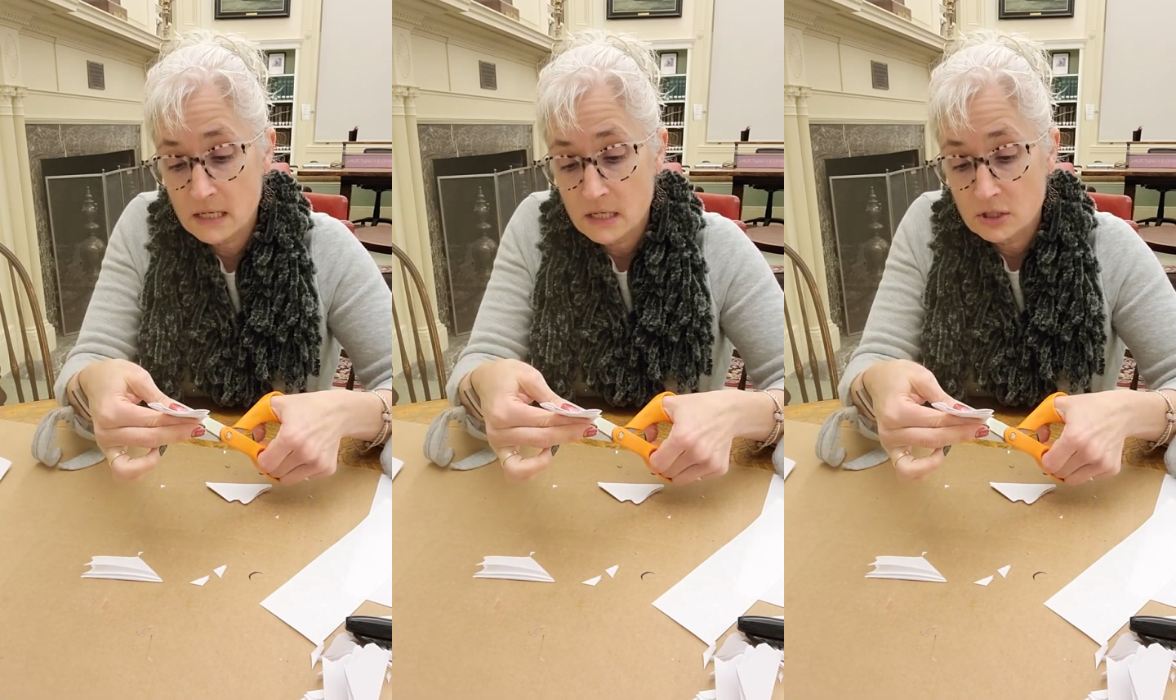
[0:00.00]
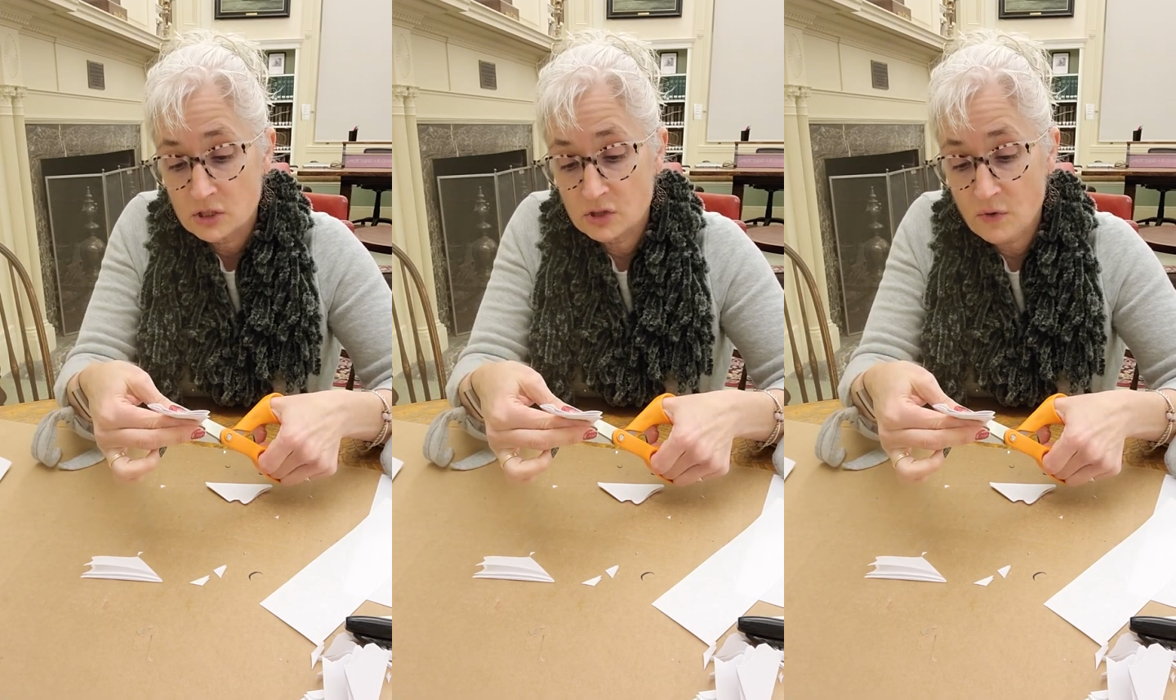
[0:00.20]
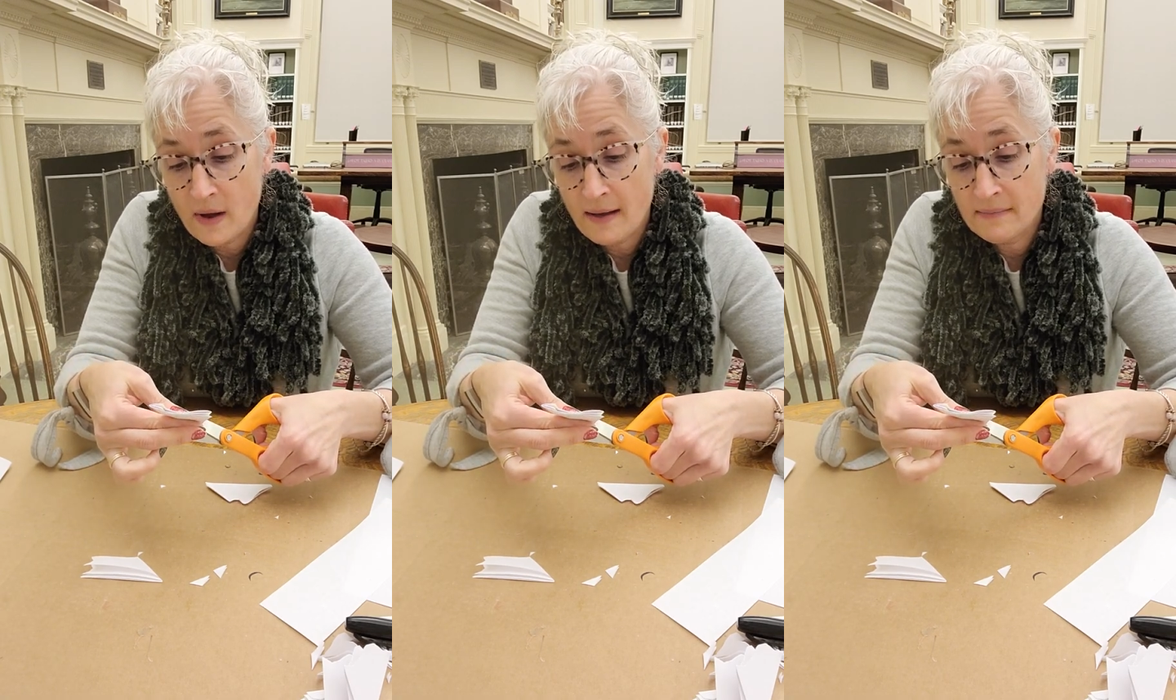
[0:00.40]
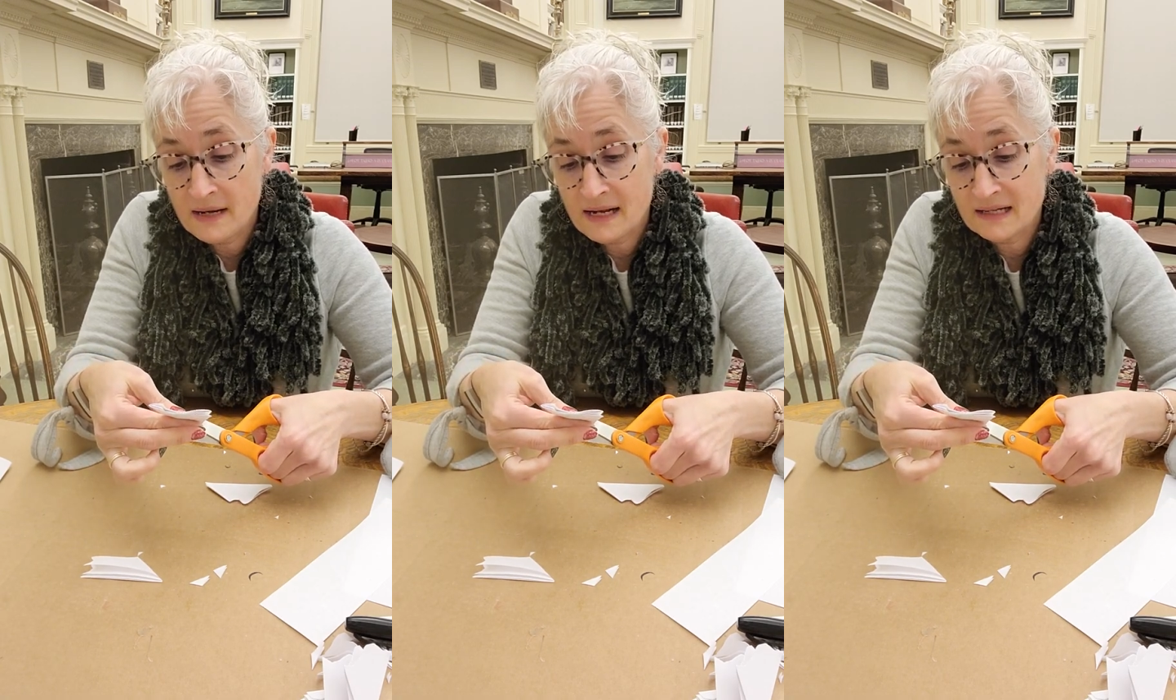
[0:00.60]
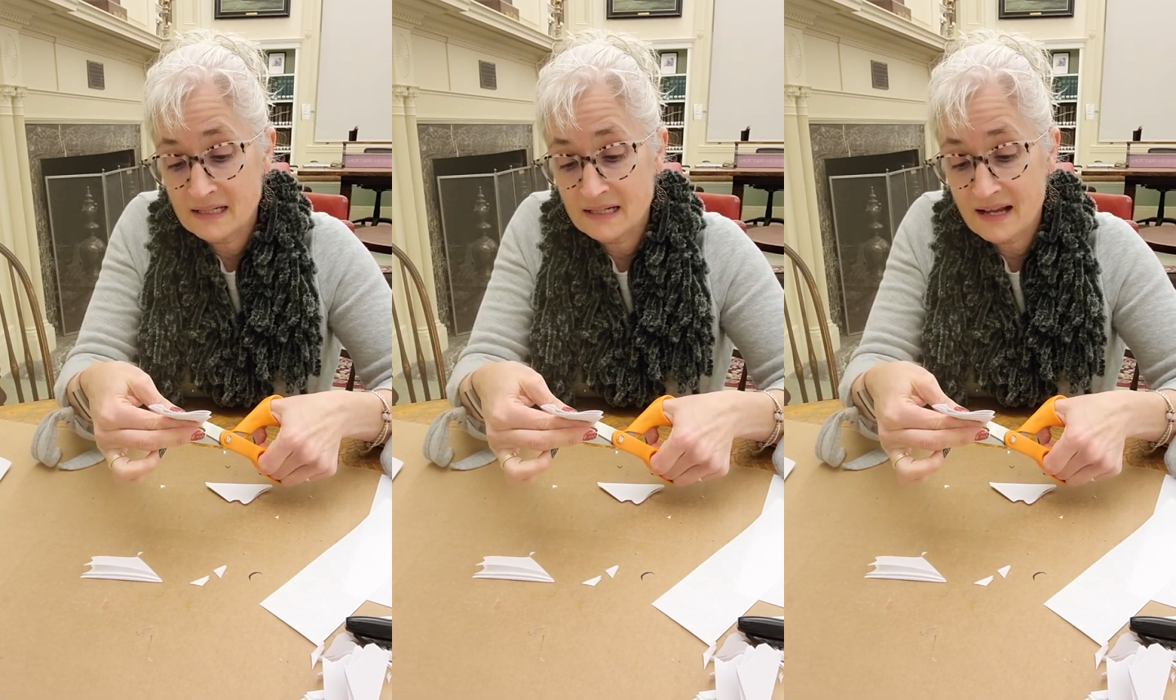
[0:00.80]
So I'm
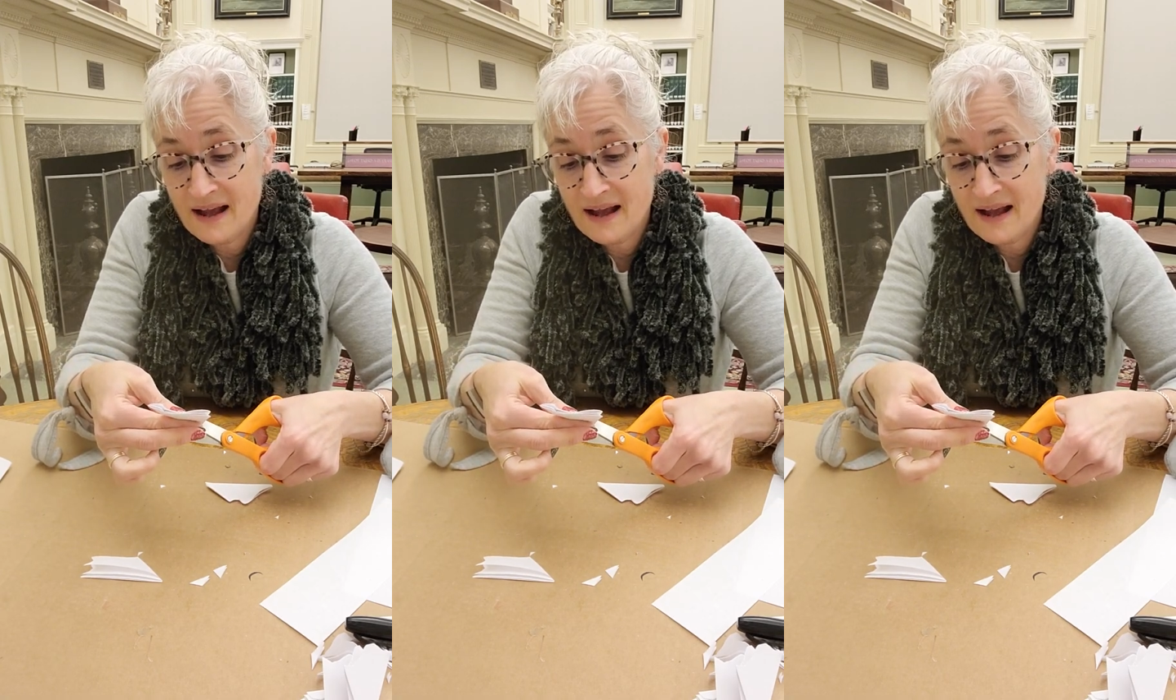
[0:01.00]
going to